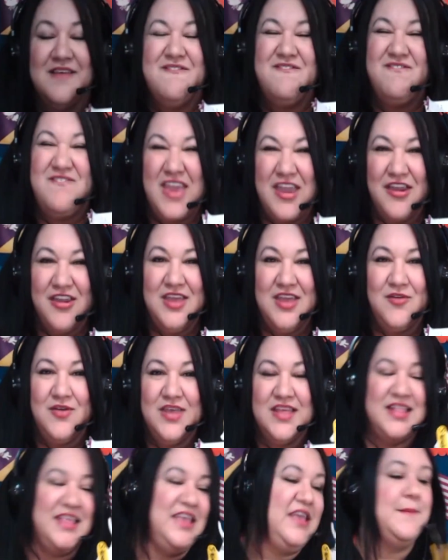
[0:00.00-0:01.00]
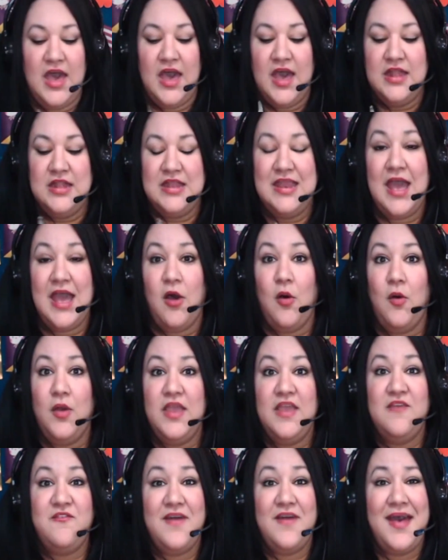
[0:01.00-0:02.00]
very quickly. Now,
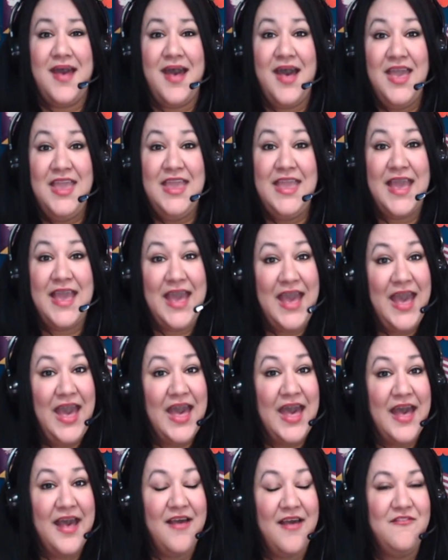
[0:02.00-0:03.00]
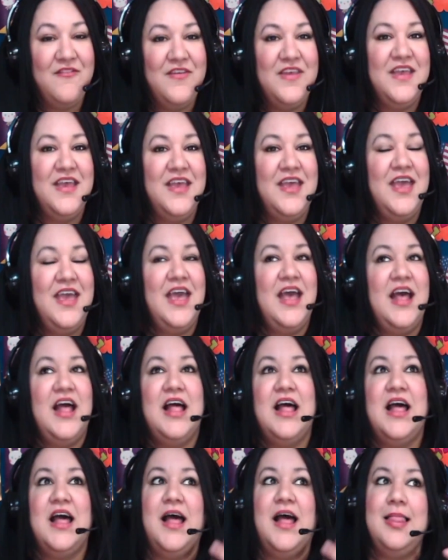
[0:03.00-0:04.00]
if I have
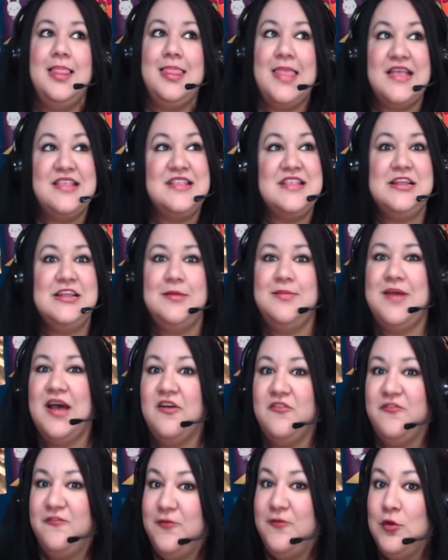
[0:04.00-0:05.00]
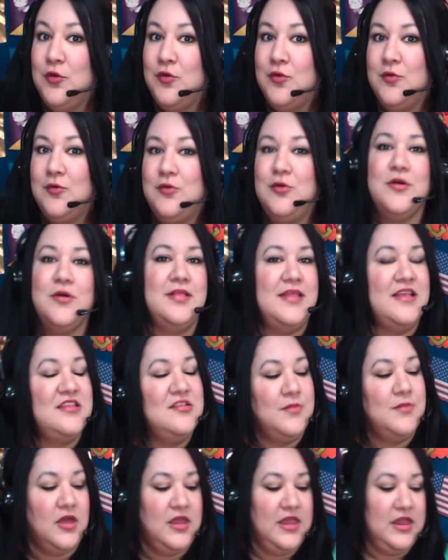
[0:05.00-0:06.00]
a lesson about food or a
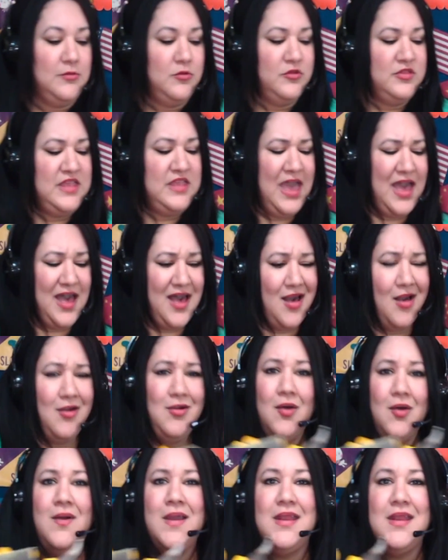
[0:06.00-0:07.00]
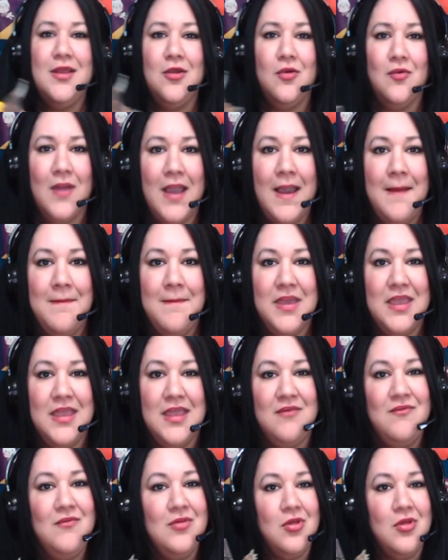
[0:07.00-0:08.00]
lesson about animals, yeah, I'll go ahead and grab my
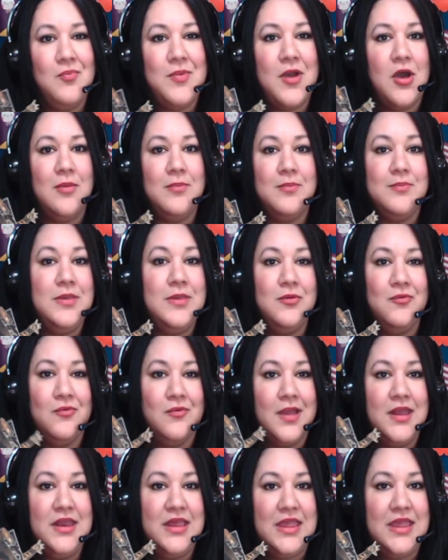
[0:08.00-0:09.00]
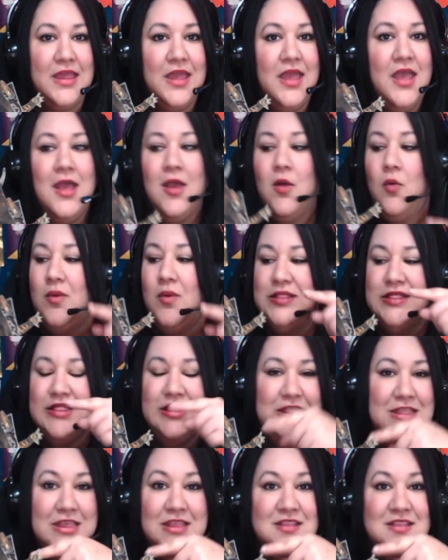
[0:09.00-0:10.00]
envelope out and be ready with
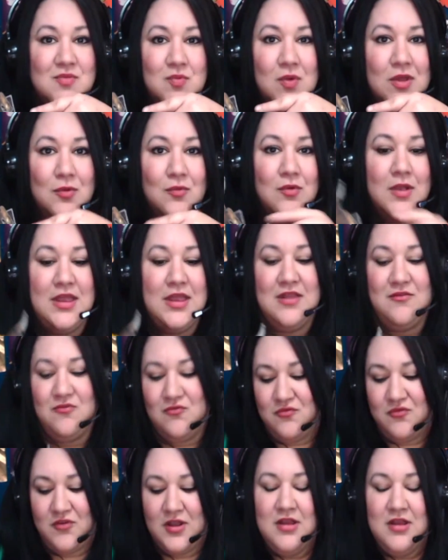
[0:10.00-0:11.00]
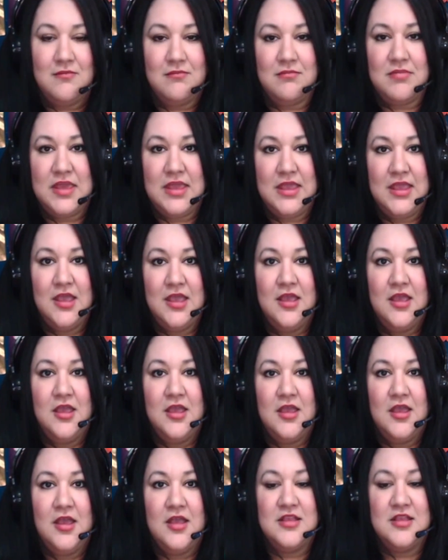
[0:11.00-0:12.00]
this one right in front of me
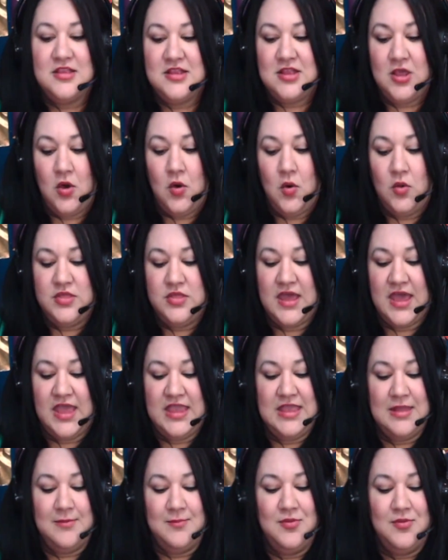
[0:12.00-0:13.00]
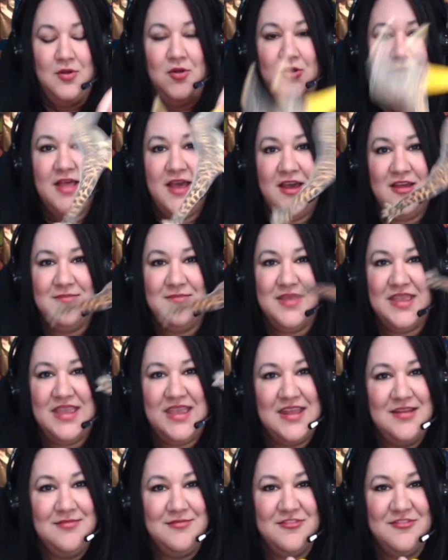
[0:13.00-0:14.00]
so that I can pull out my
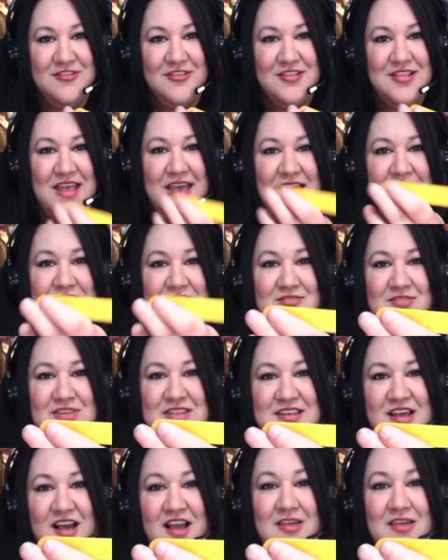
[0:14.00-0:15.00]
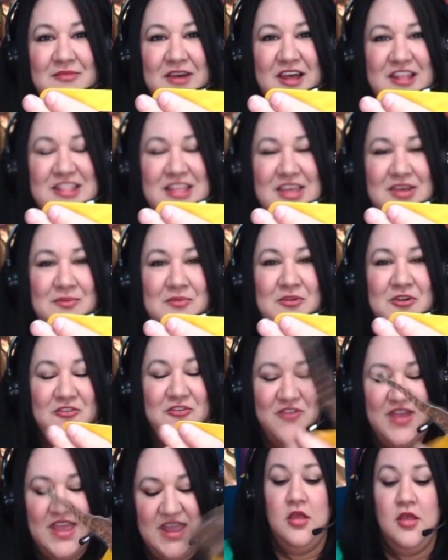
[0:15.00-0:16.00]
animals as we talk about them,
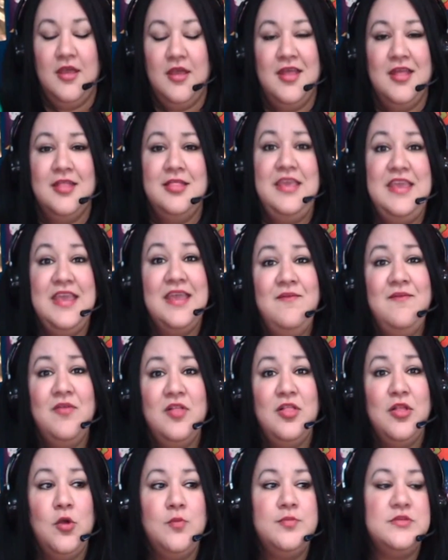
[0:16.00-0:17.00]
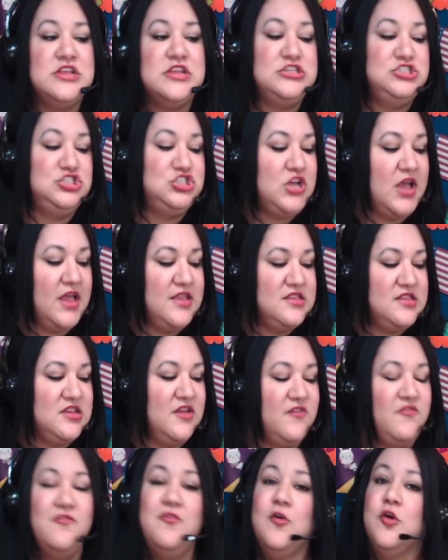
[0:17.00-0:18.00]
right? The envelopes just
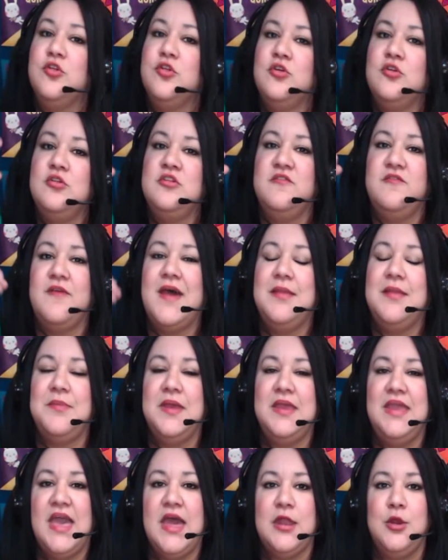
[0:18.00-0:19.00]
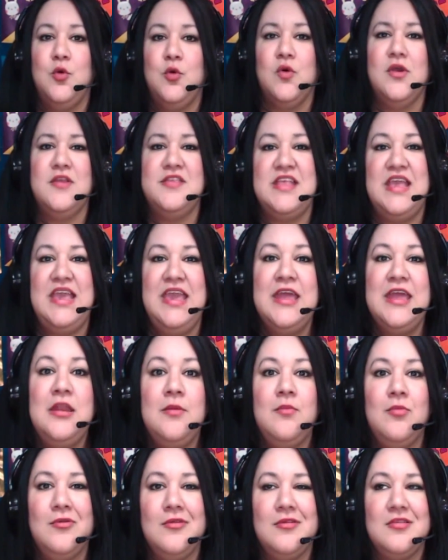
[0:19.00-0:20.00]
further divide my categories.
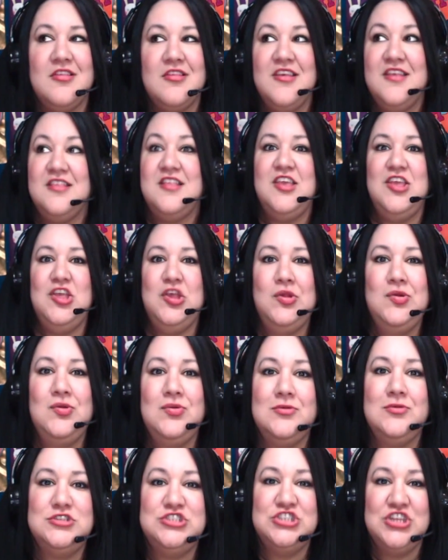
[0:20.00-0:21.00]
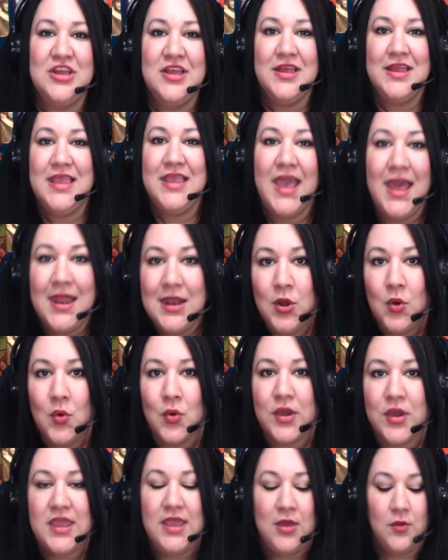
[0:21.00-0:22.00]
Animals is a huge
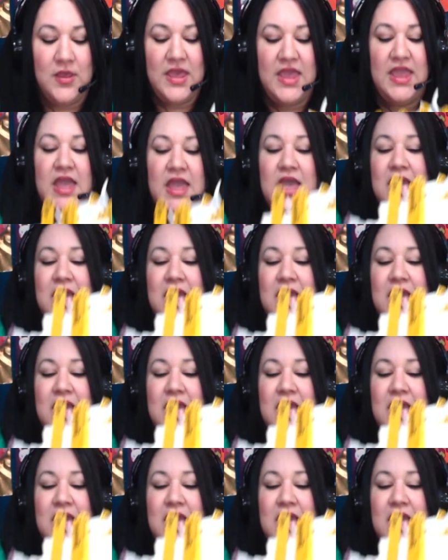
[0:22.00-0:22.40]
category, okay?